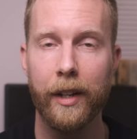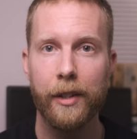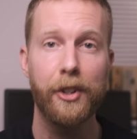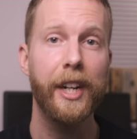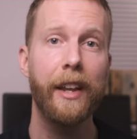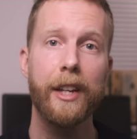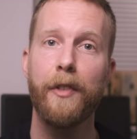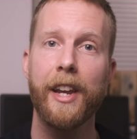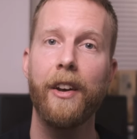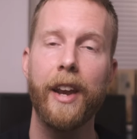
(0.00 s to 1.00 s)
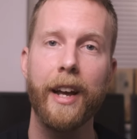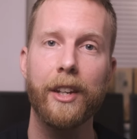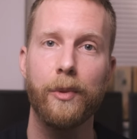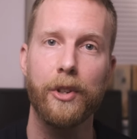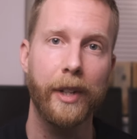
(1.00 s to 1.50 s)
So check out this video
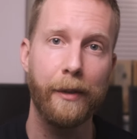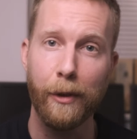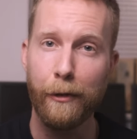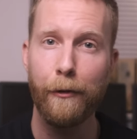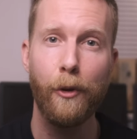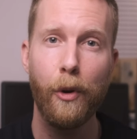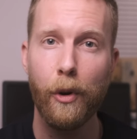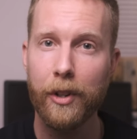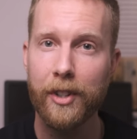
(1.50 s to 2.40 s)
next, which will give you 4